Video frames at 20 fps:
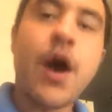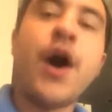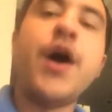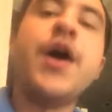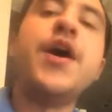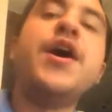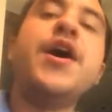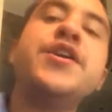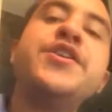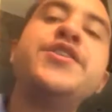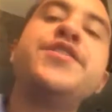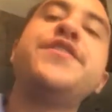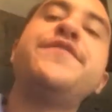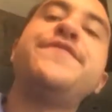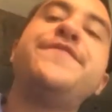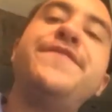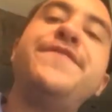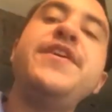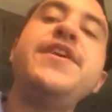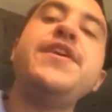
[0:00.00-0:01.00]
are under the
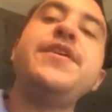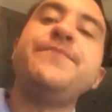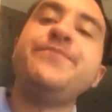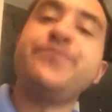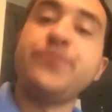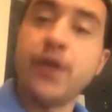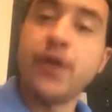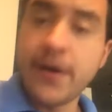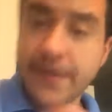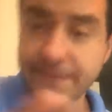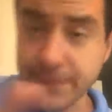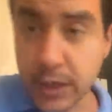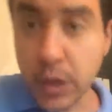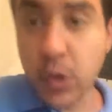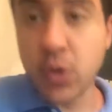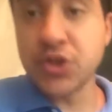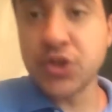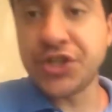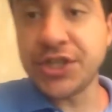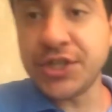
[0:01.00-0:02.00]
feet of the
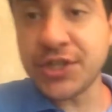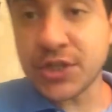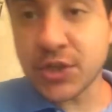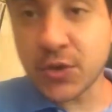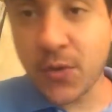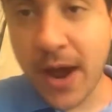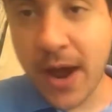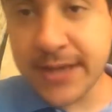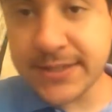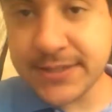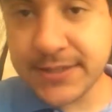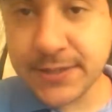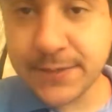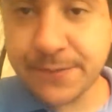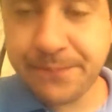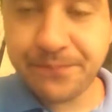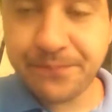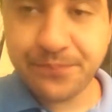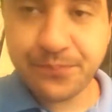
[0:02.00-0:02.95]
Lord Jesus Christ.